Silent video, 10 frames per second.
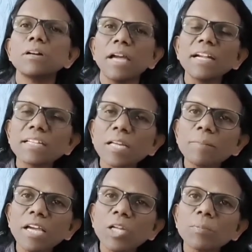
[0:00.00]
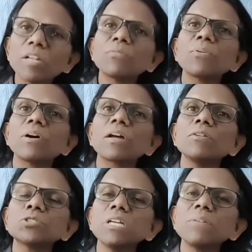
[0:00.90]
entire microbial flora,
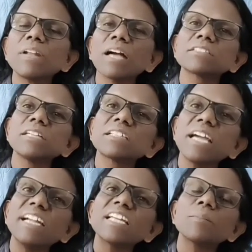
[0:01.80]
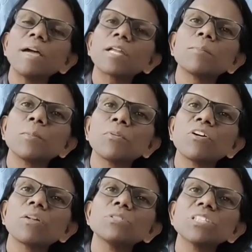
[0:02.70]
which it will oxidate the entire microbial
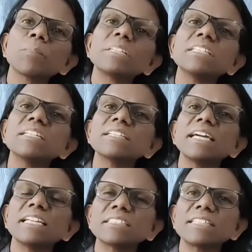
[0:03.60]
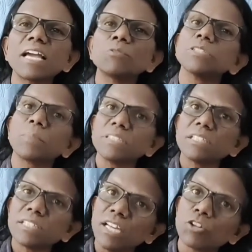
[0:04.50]
flora which are present in the aeration tank, which are
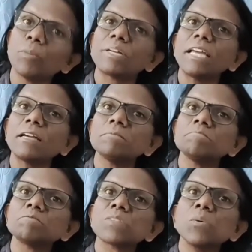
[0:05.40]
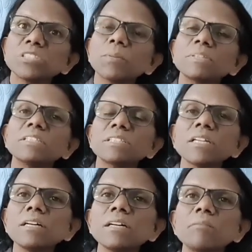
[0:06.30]
present in the anaerobic tank, which are present in
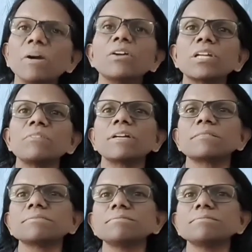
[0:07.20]
the biotower.